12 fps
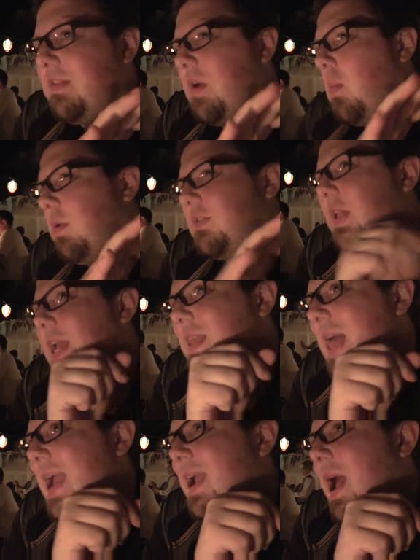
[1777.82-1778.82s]
it's almost
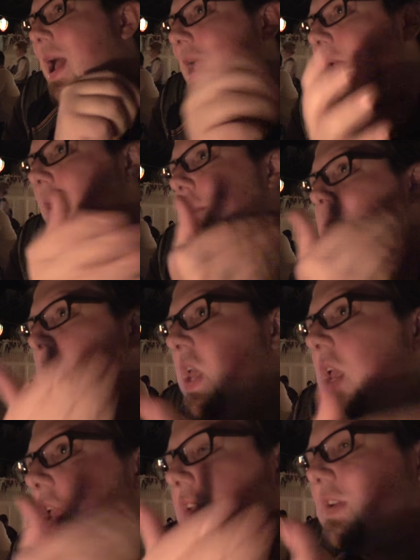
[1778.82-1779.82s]
like that guy
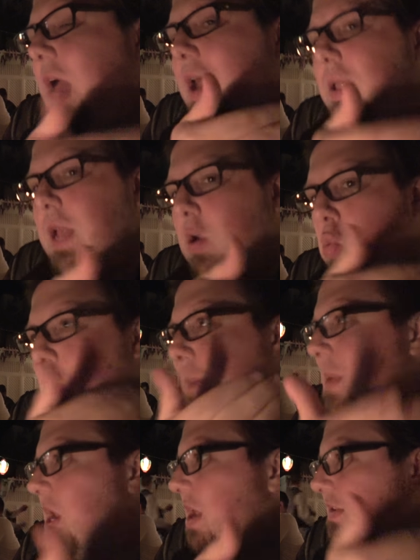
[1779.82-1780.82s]
is kind of like
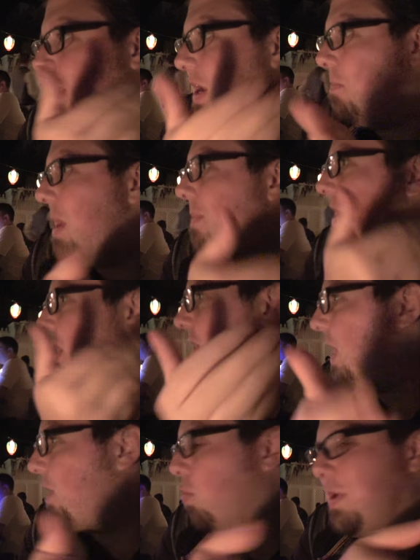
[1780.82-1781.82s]
reminiscing. Maybe he
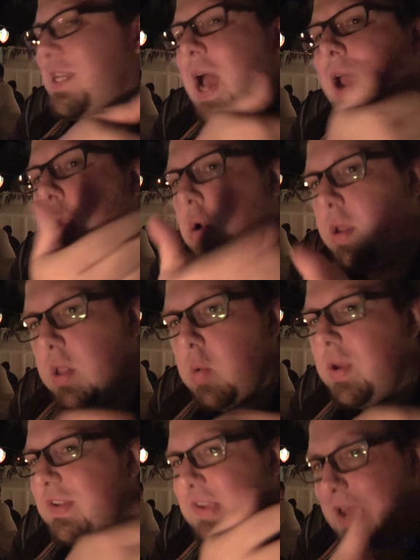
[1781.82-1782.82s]
like retired in
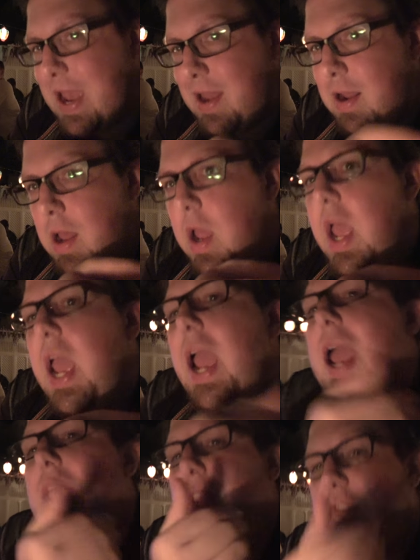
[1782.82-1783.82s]
Louisiana. Thinking back of
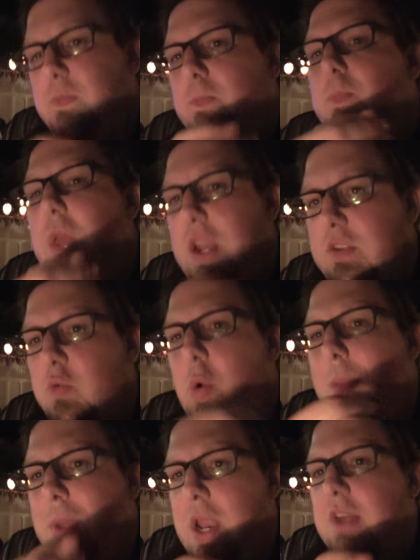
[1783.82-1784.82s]
the old days. And he's
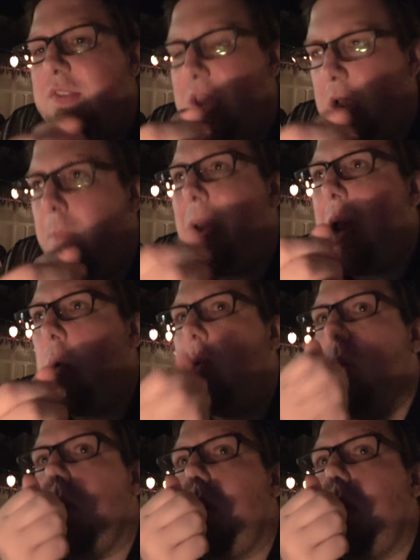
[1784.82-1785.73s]
reminiscing about,